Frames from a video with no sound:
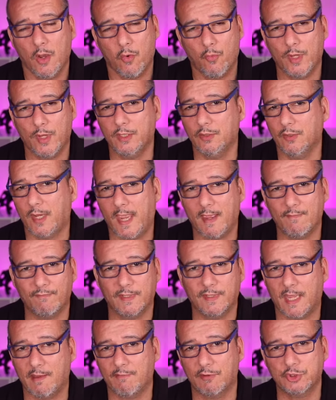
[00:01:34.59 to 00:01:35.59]
when you have
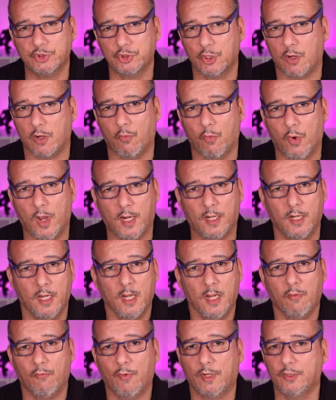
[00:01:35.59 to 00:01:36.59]
never shot one,
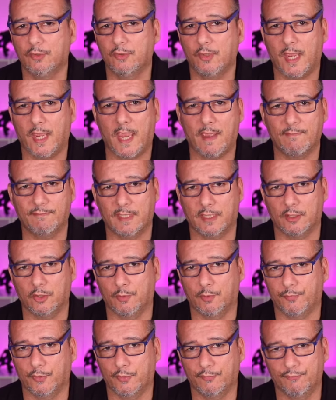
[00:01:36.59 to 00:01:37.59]
when you don't have that in
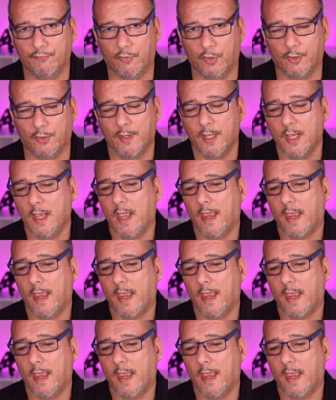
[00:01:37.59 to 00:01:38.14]
your portfolio?